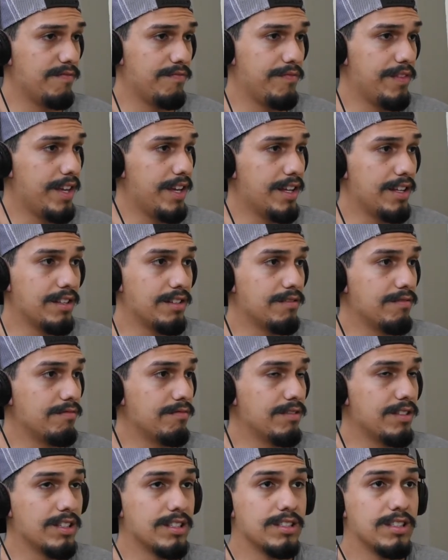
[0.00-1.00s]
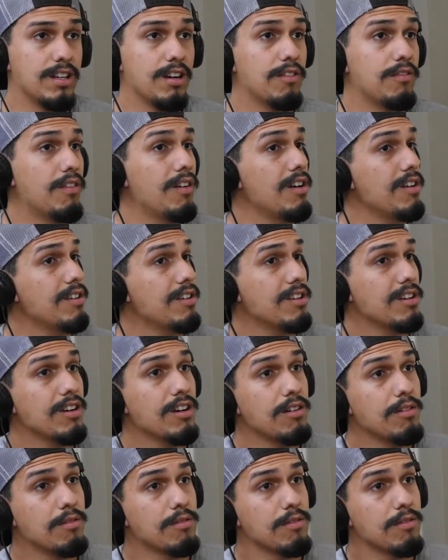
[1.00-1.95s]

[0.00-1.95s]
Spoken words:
and to see how far you can go.